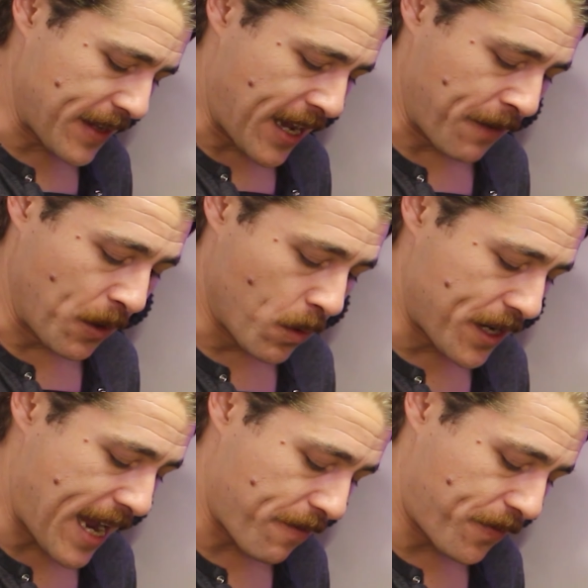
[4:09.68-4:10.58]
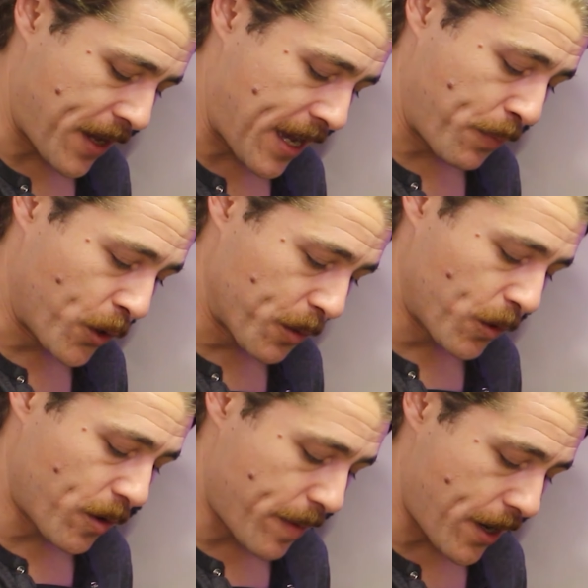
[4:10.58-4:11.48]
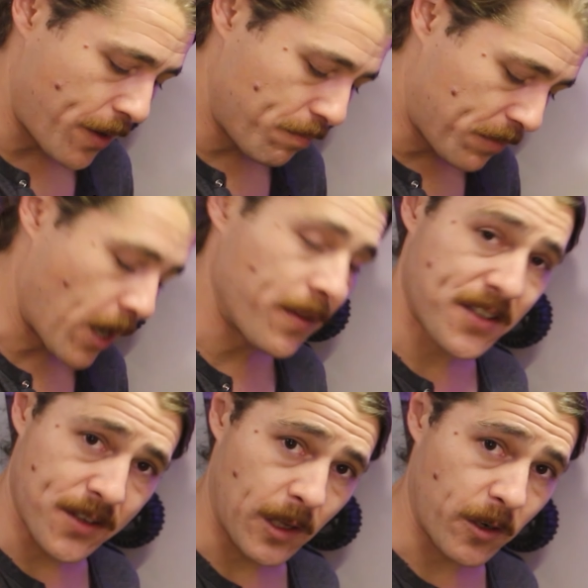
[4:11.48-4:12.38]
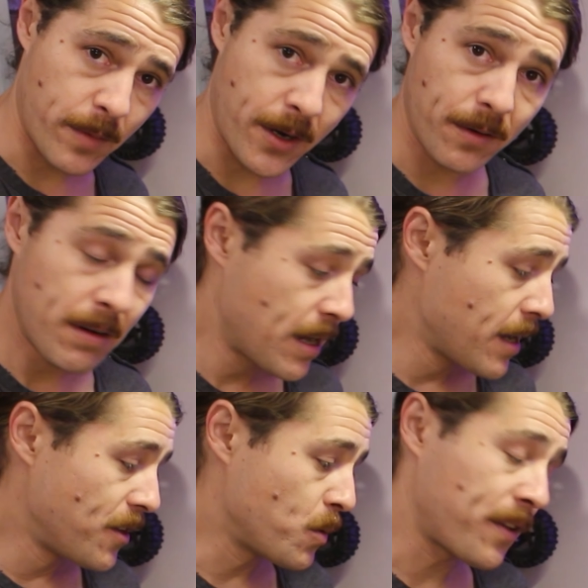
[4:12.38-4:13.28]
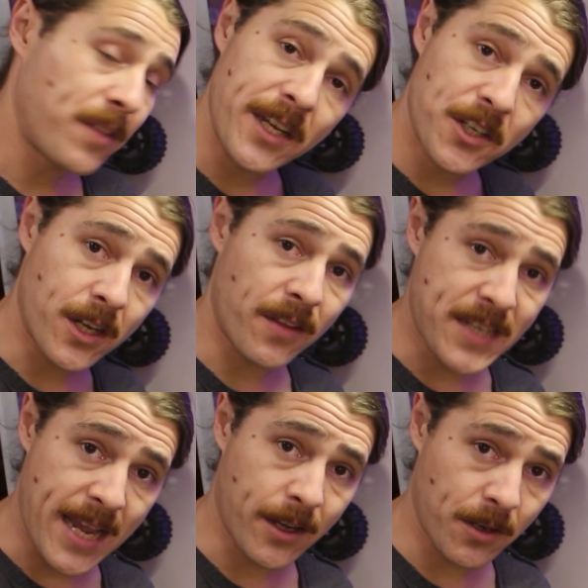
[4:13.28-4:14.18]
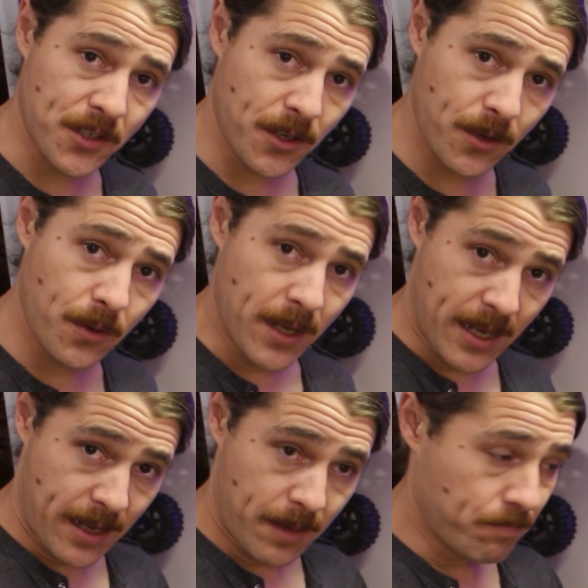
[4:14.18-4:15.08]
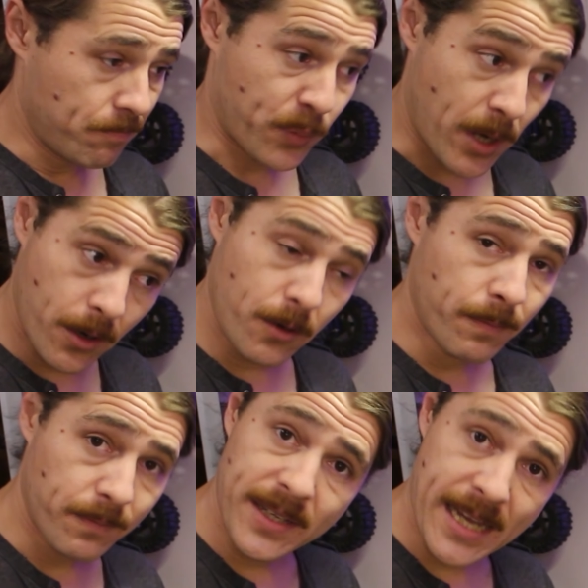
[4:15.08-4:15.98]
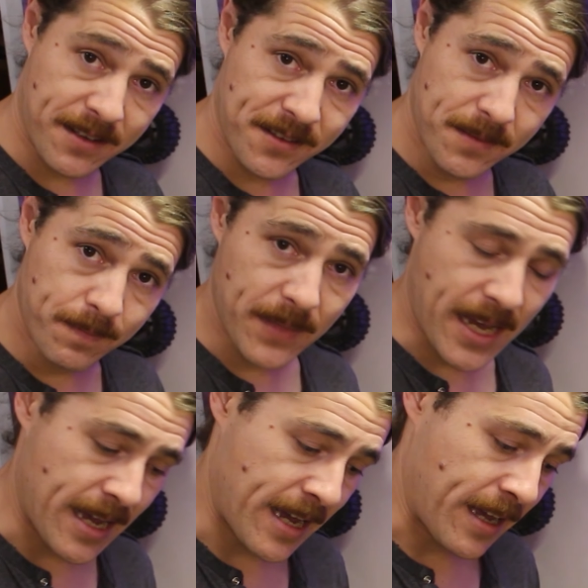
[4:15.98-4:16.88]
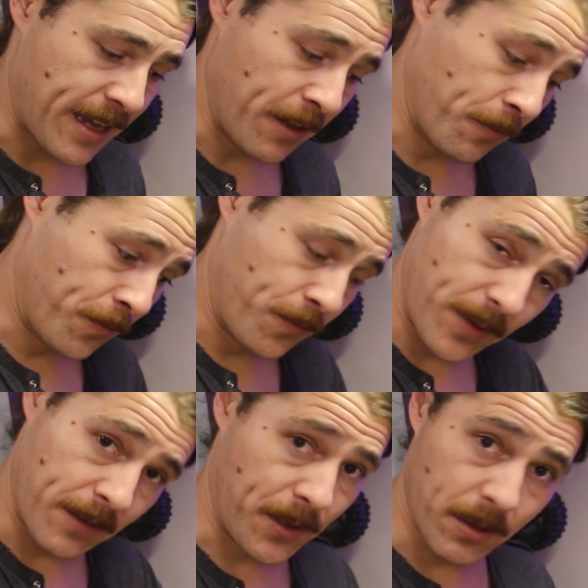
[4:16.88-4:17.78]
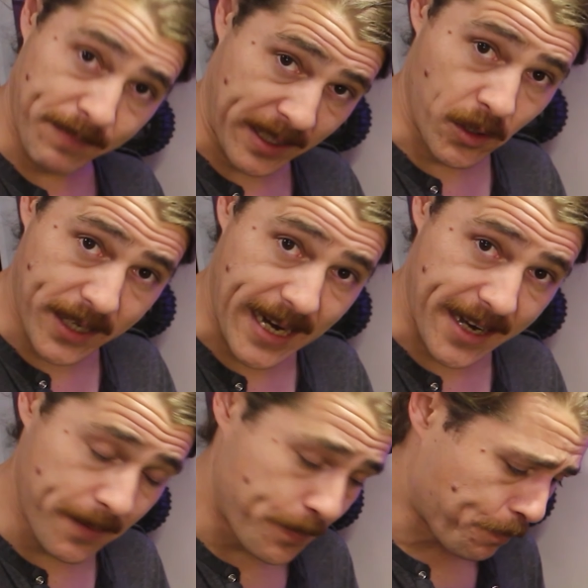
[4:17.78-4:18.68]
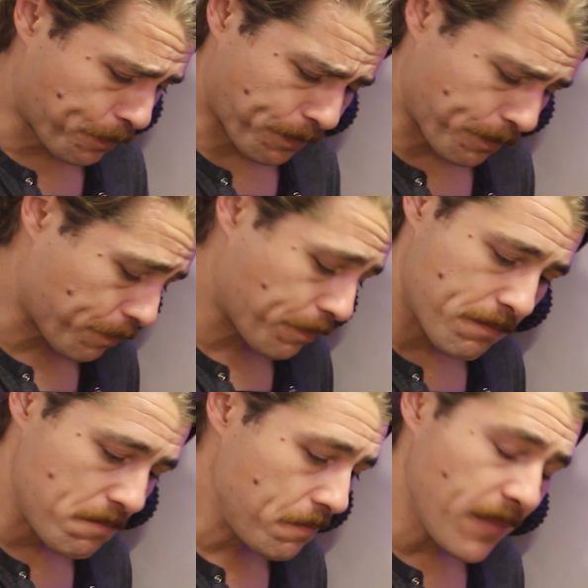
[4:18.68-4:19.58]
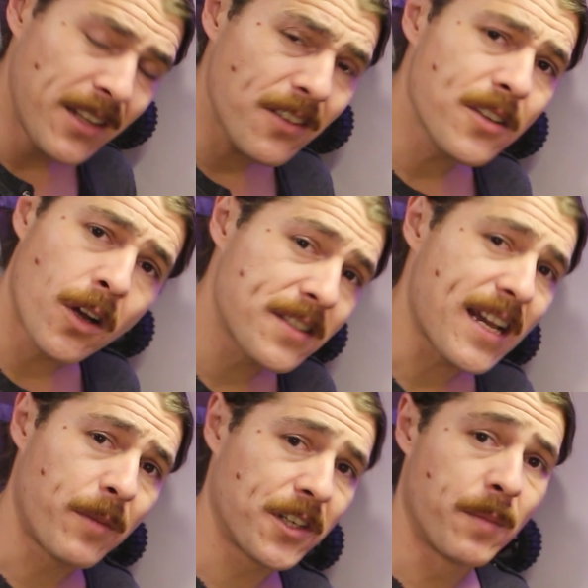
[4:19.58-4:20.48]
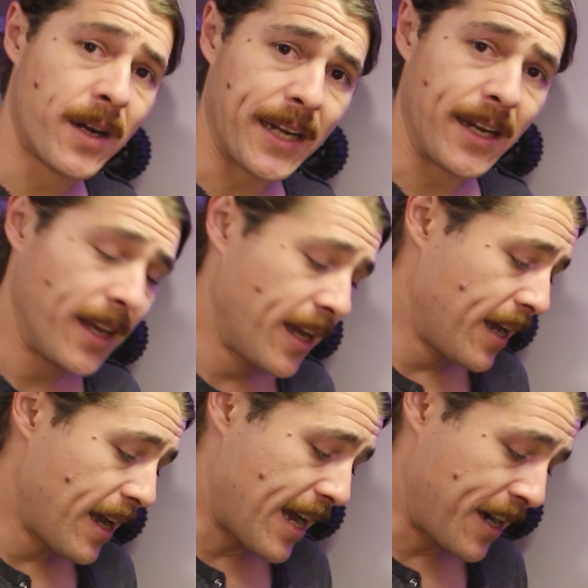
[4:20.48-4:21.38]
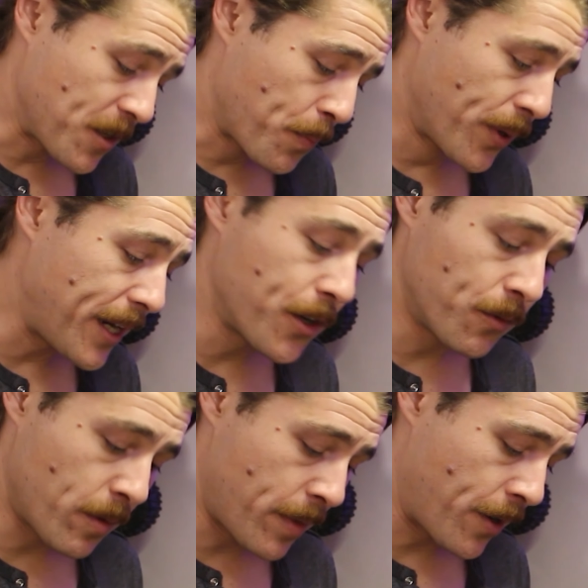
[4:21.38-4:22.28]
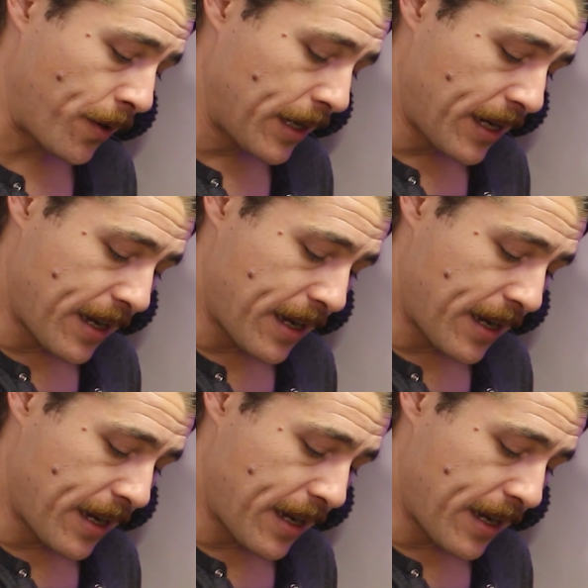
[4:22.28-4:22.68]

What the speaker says: If you want to have a portable remote, go this style of remote. Do I think you should go the Tango 2 Pro? Yes. If you've been looking at it, it doesn't cost that much money, and it's a pretty good remote.